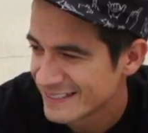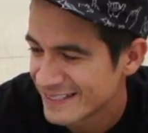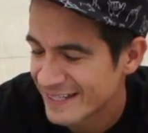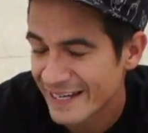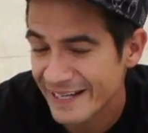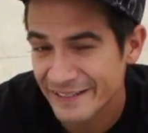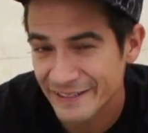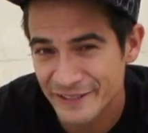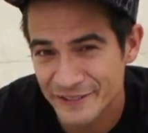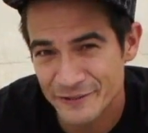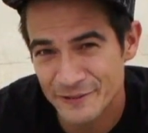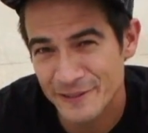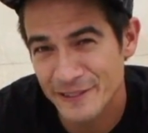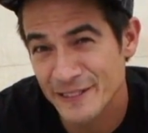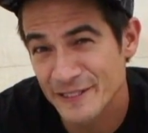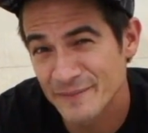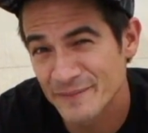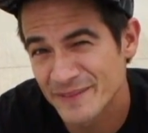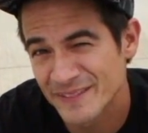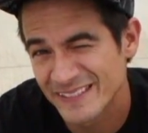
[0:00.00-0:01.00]
I had a
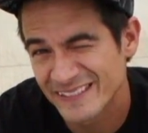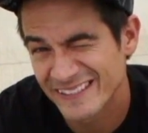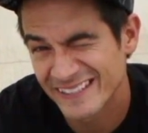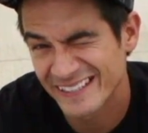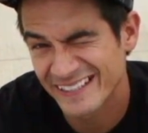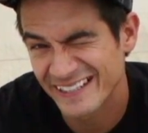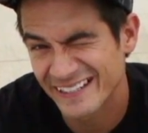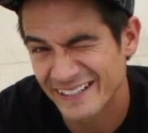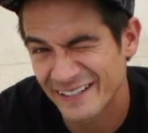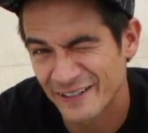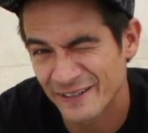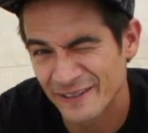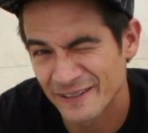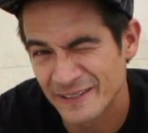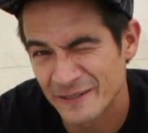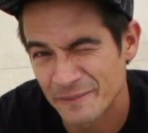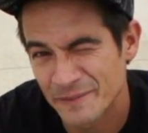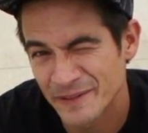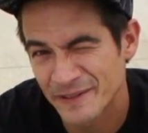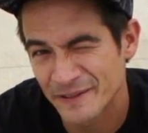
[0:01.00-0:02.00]
dream that I
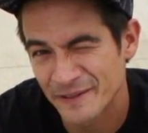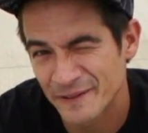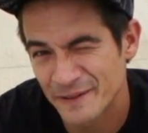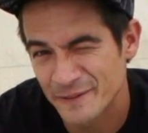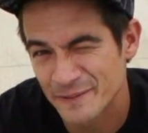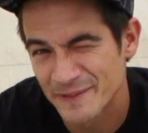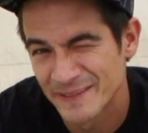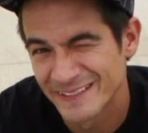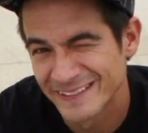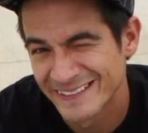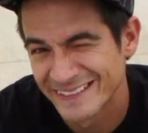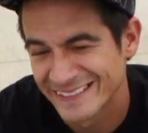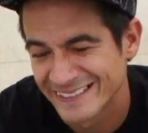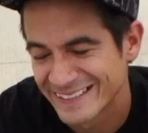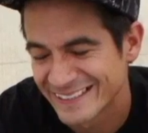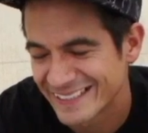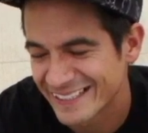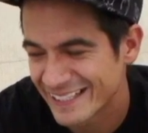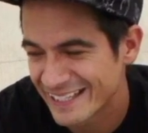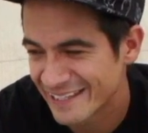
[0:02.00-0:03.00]
ollied up the curb,
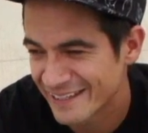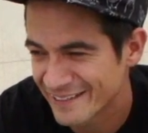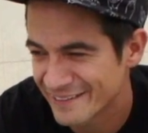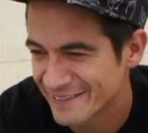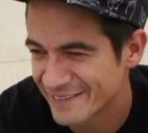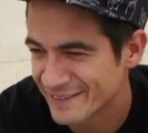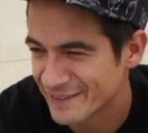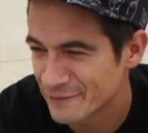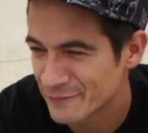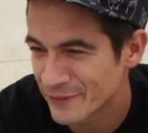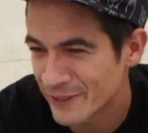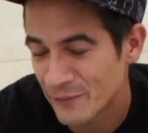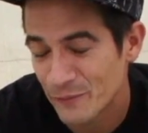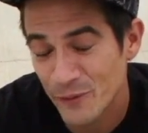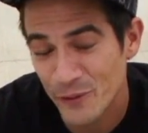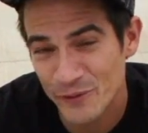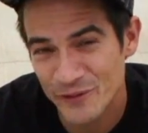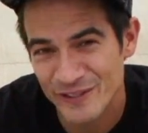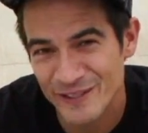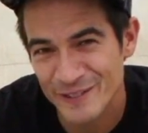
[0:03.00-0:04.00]
and then when I
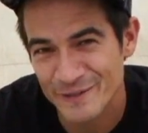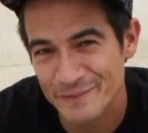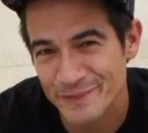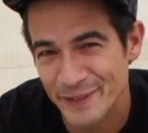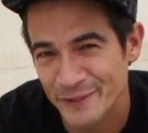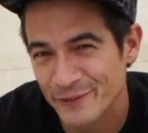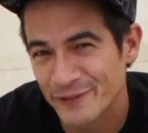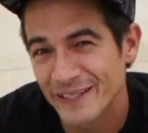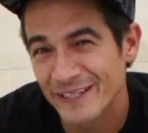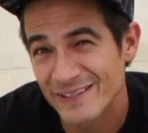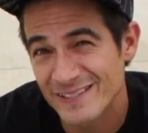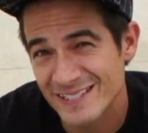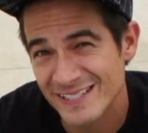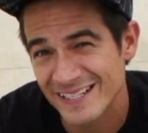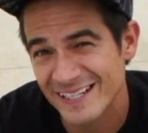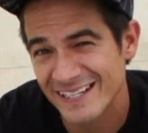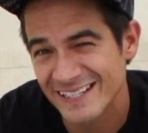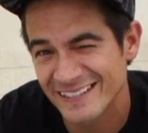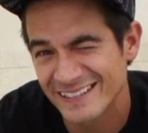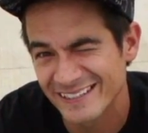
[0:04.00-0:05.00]
woke up, I went
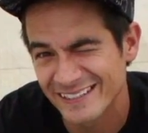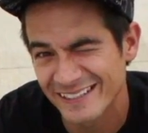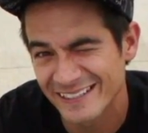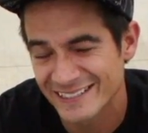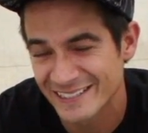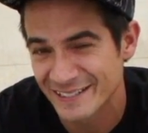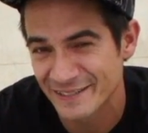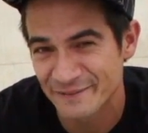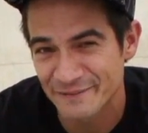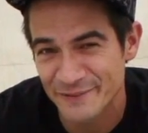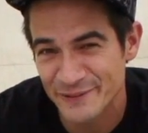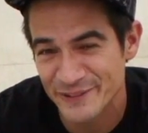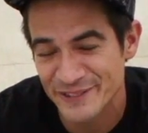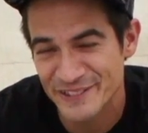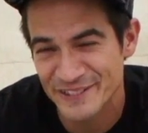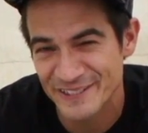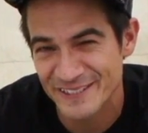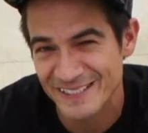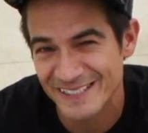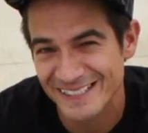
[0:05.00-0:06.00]
outside, I did it
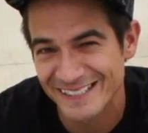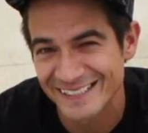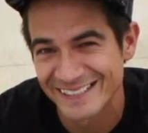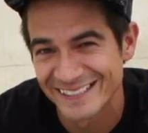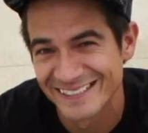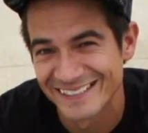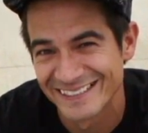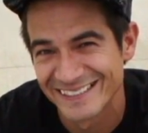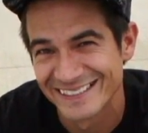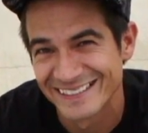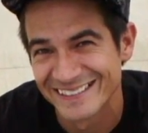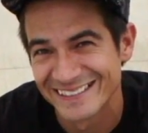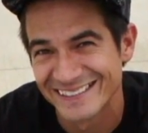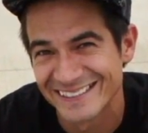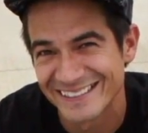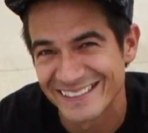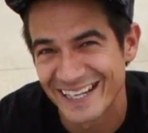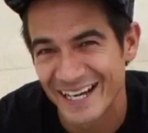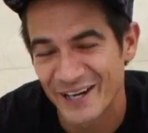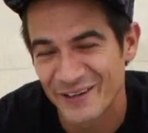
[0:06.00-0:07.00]
first try.
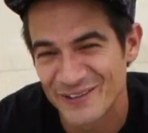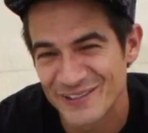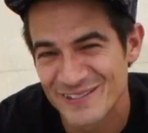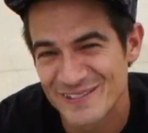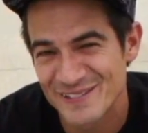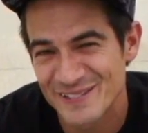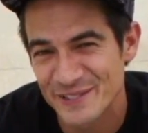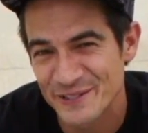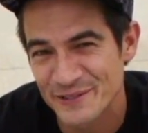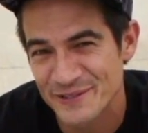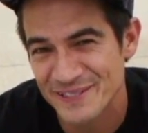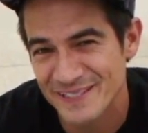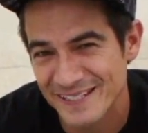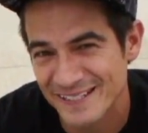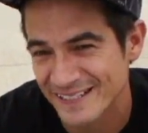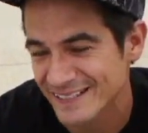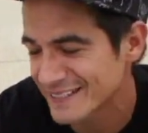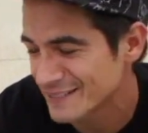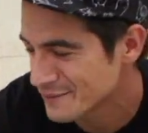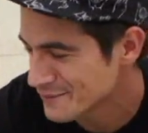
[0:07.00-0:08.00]
I was so psyched.